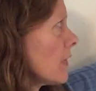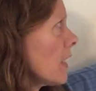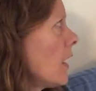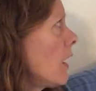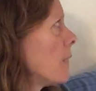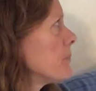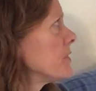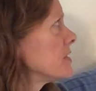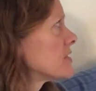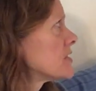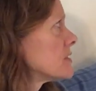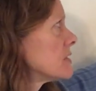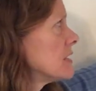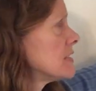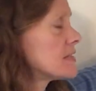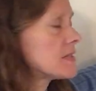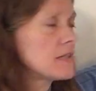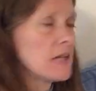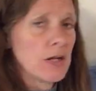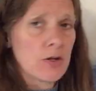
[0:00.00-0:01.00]
Um, this
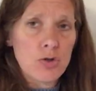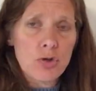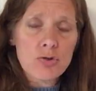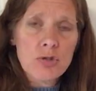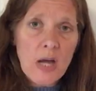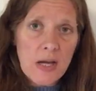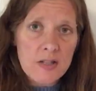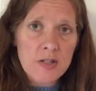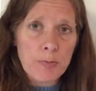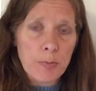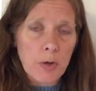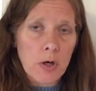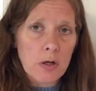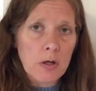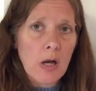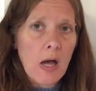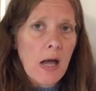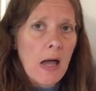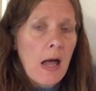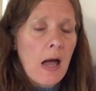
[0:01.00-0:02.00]
is in your
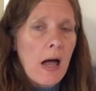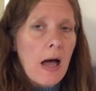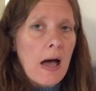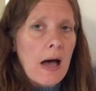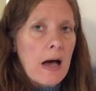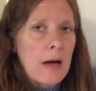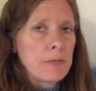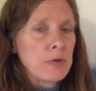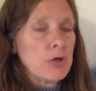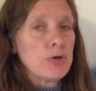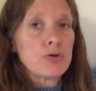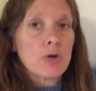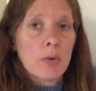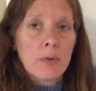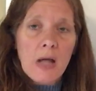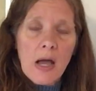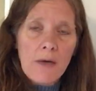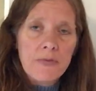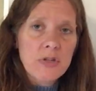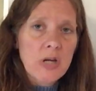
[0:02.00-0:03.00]
textbook. Um, you
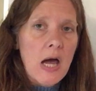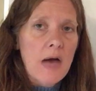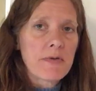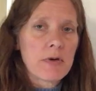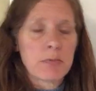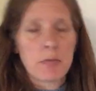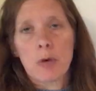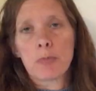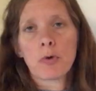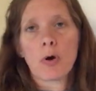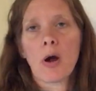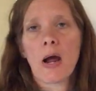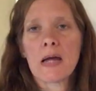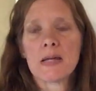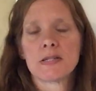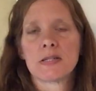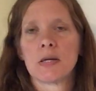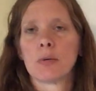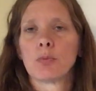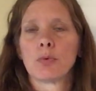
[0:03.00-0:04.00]
don't have to have it
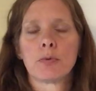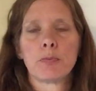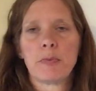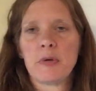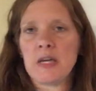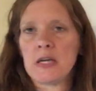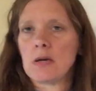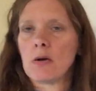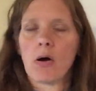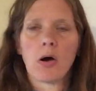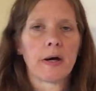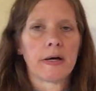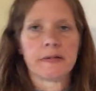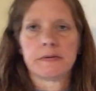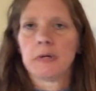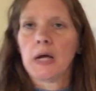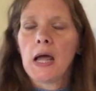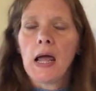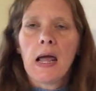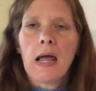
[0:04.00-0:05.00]
memorized. It will be
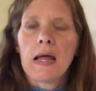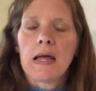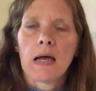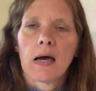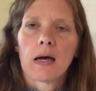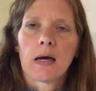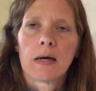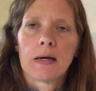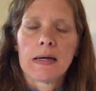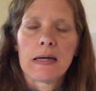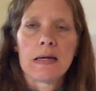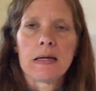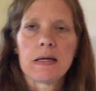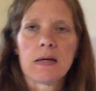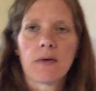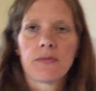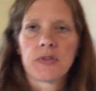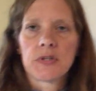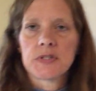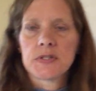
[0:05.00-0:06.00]
on uh,
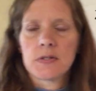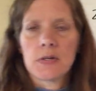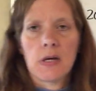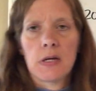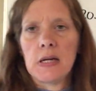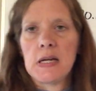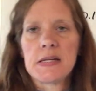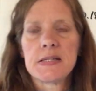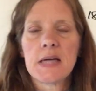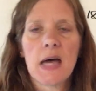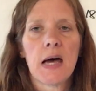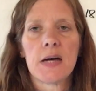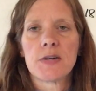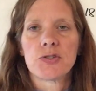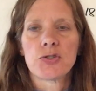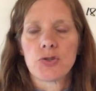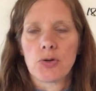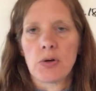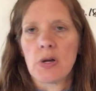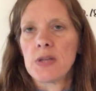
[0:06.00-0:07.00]
any of the any
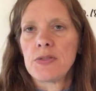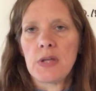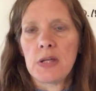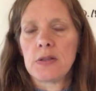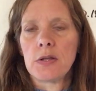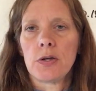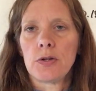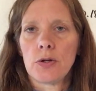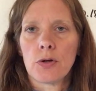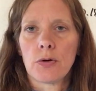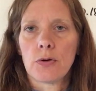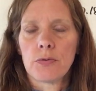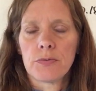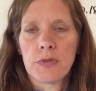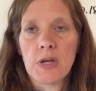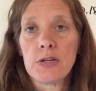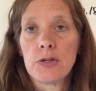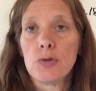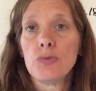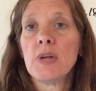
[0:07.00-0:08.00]
test or anything that you're
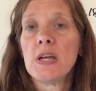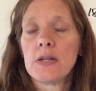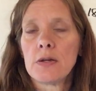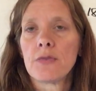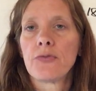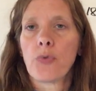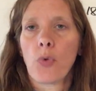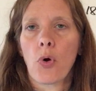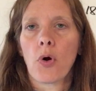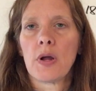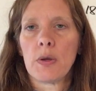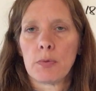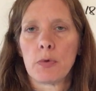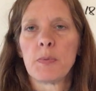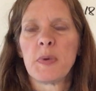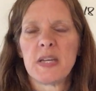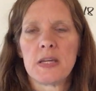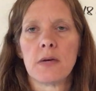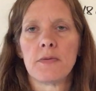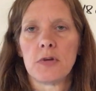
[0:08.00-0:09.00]
that you need it for, it will
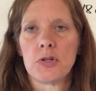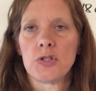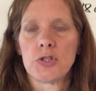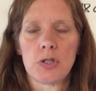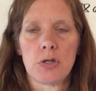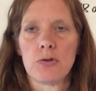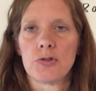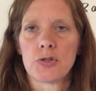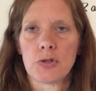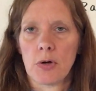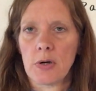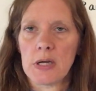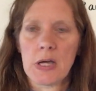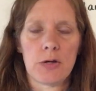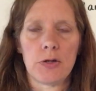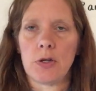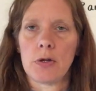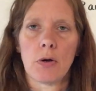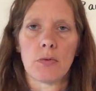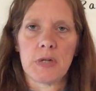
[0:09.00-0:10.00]
be given to you. So
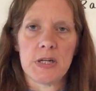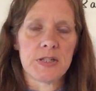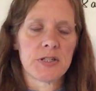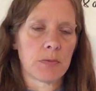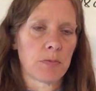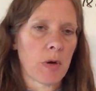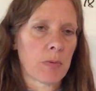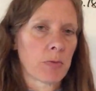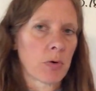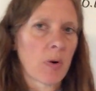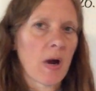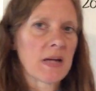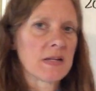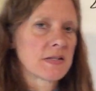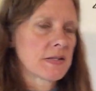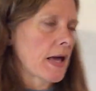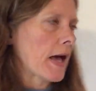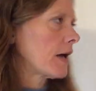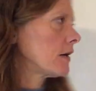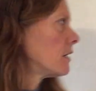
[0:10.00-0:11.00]
again, you don't need to memorize
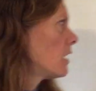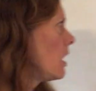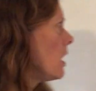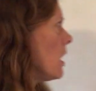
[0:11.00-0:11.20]
that.